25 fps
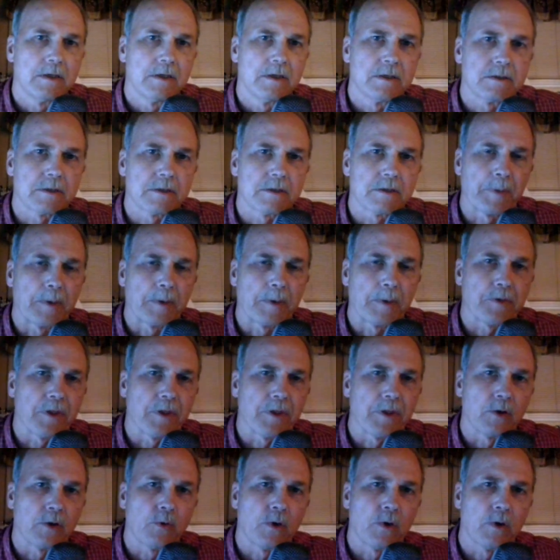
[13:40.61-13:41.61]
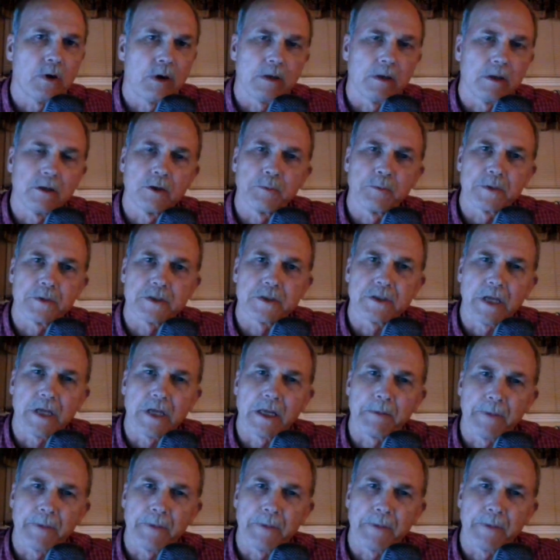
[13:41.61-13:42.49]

Some people think a little mistake